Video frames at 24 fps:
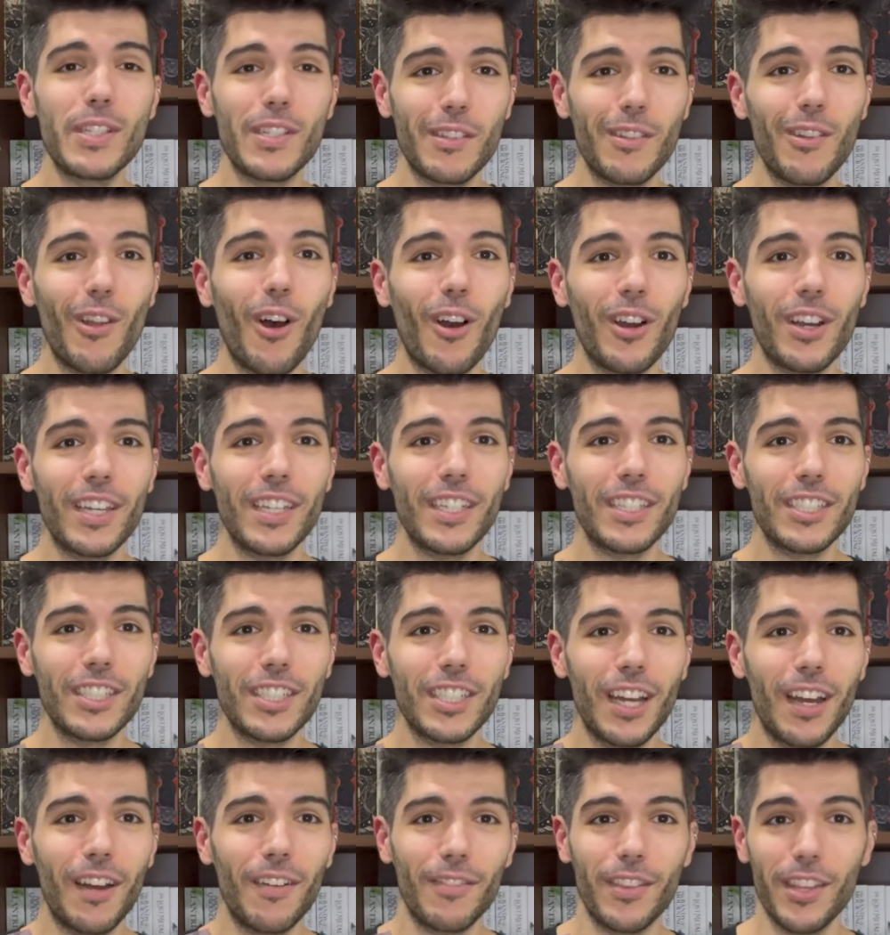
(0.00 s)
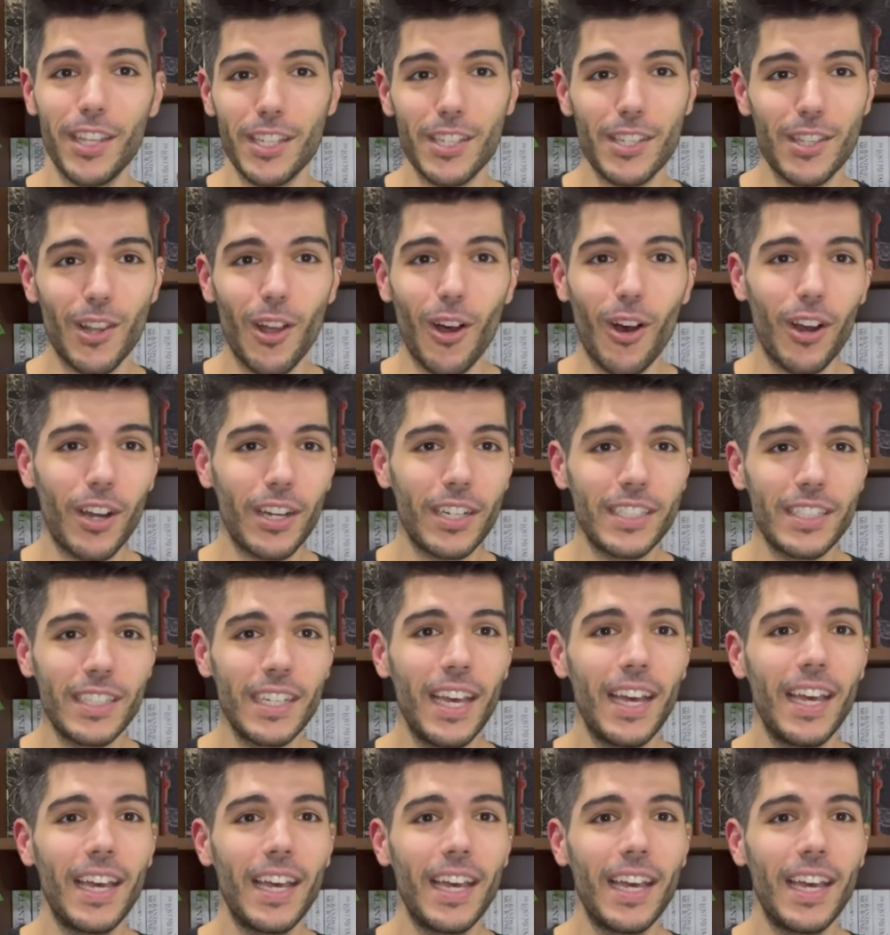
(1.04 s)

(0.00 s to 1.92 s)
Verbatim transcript: sluggish of the slog